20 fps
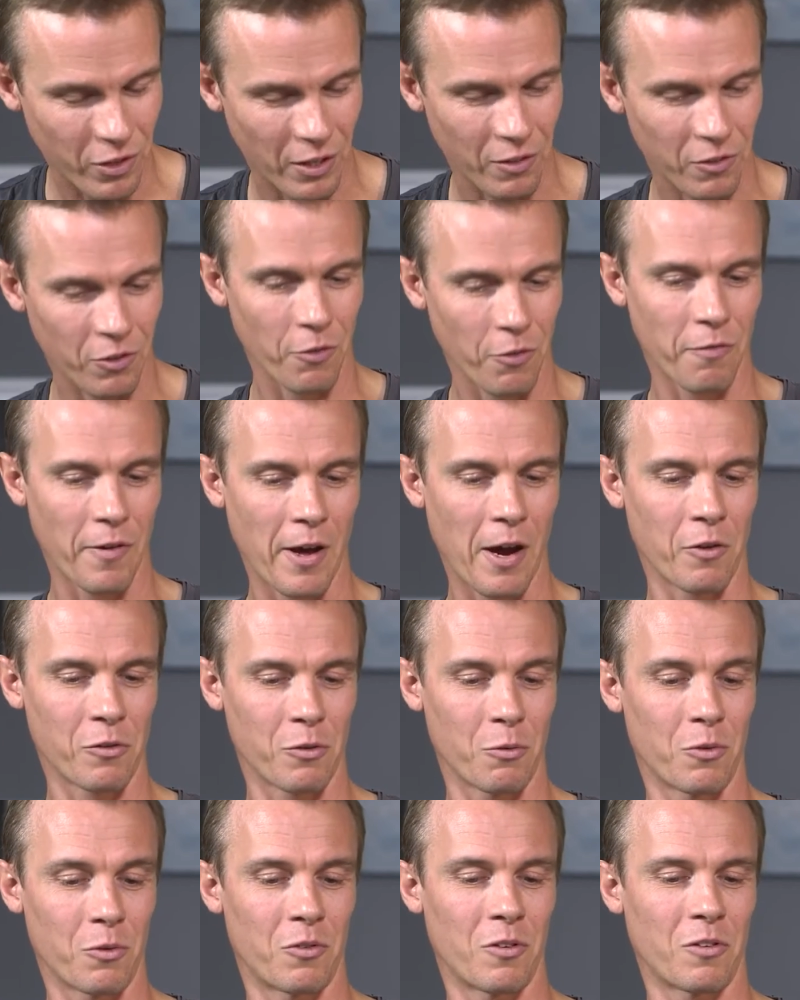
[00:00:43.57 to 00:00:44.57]
insofar as
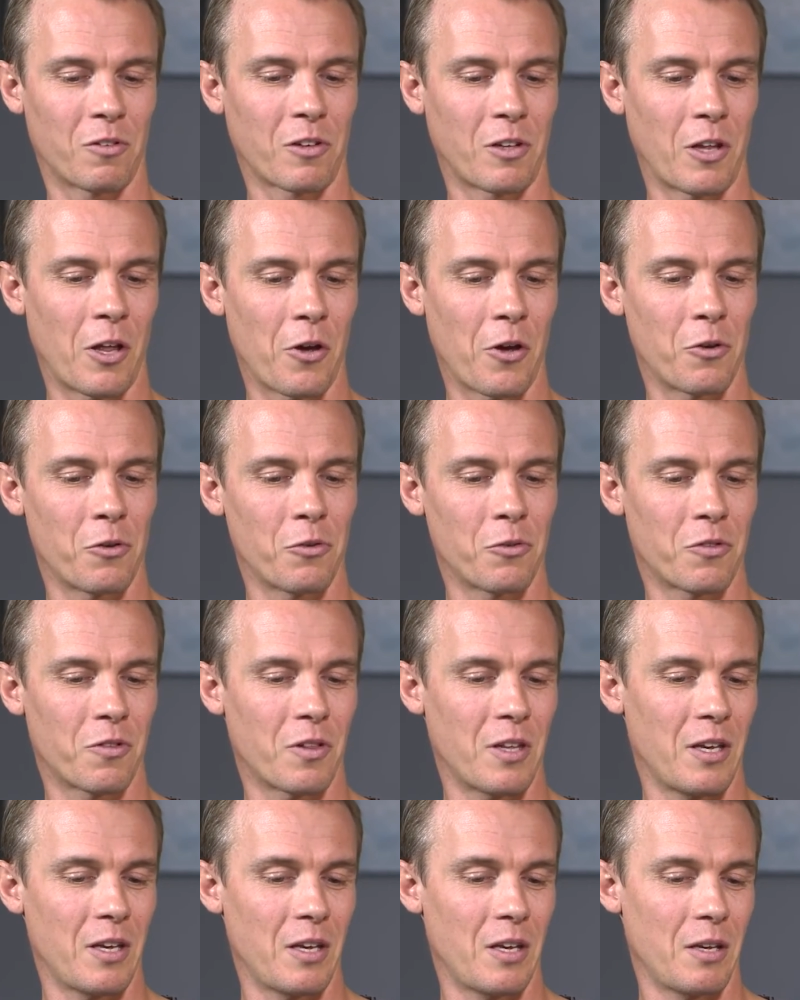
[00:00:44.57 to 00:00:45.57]
it would disclose
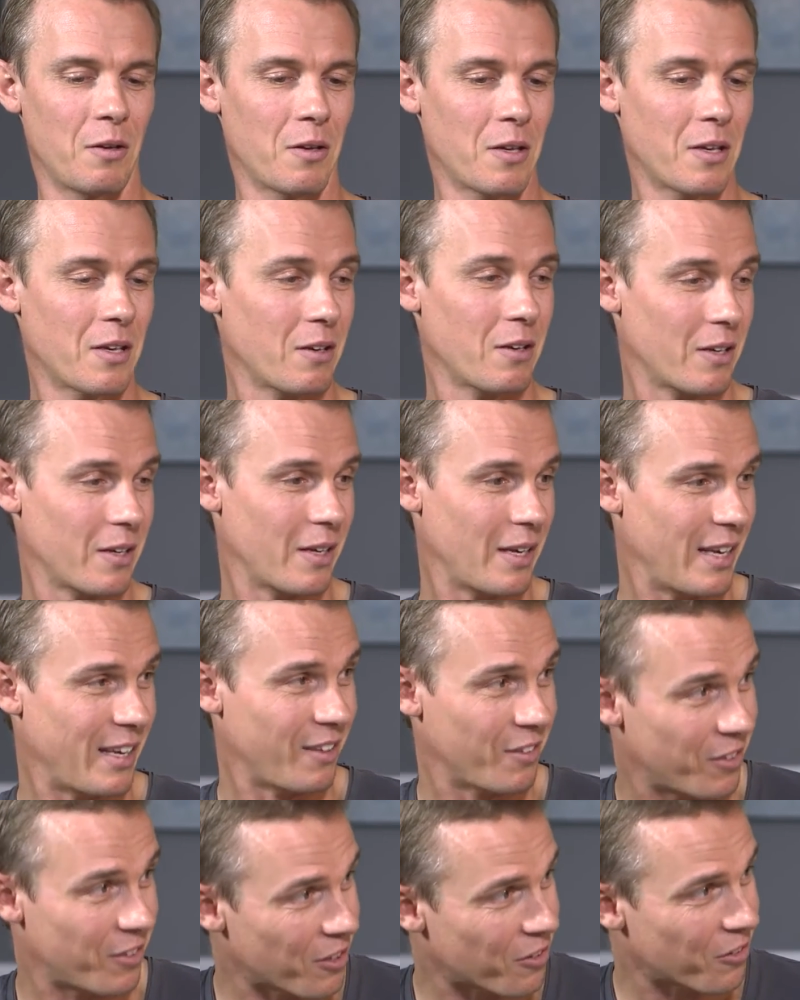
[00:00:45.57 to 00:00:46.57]
the
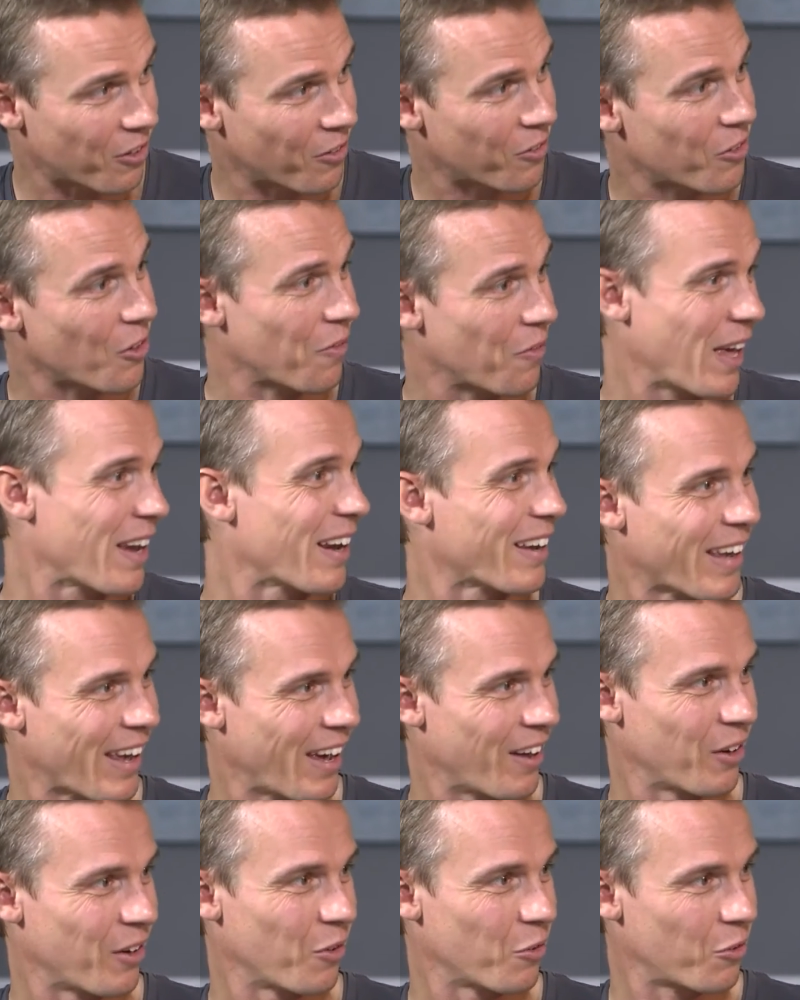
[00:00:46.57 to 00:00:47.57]
existence of that
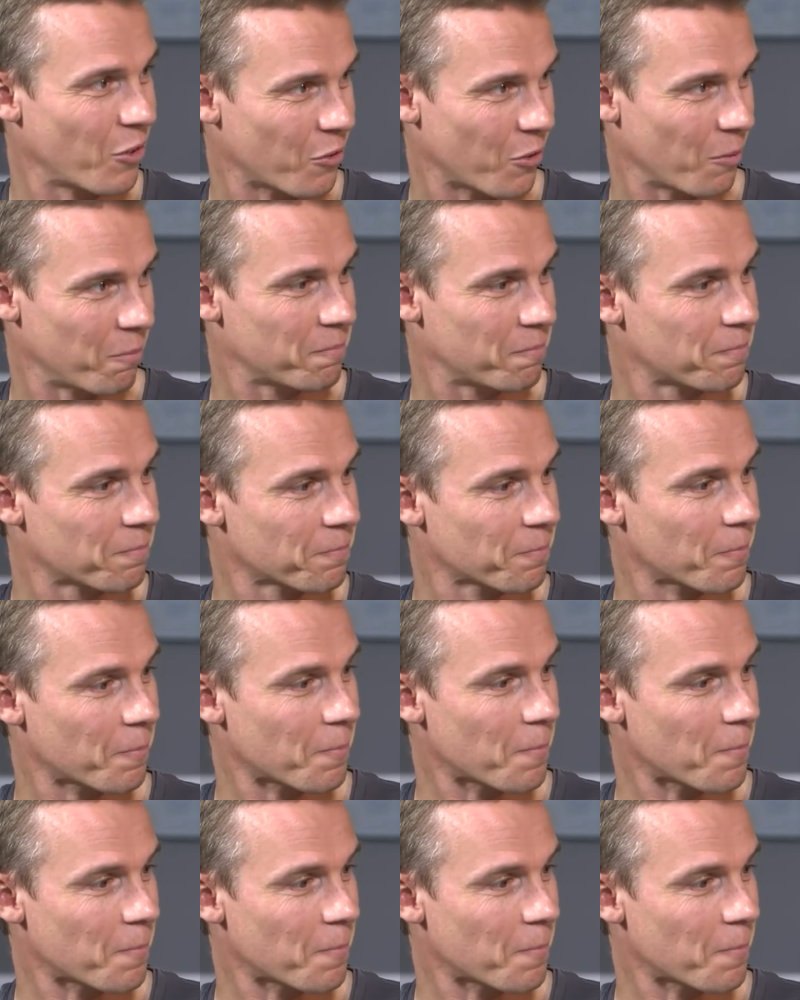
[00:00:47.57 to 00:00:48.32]
account in the yeah, system. Yeah, and I could